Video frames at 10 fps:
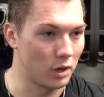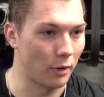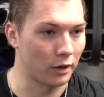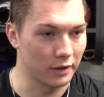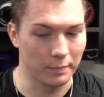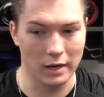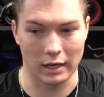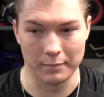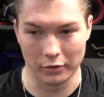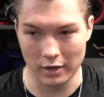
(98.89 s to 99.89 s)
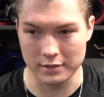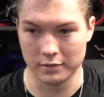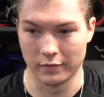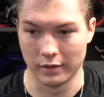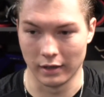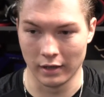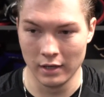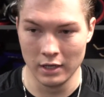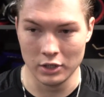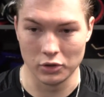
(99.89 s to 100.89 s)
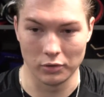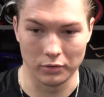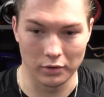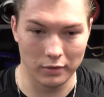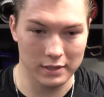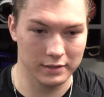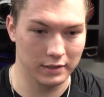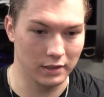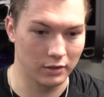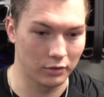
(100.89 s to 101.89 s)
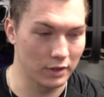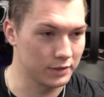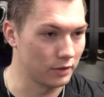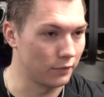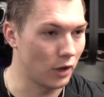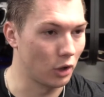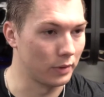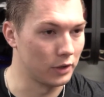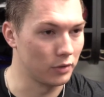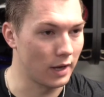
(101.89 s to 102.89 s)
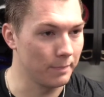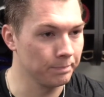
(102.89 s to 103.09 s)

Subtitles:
I'm hard on the puck, I'm aggressive, and you know, the rest are going to follow when I do that.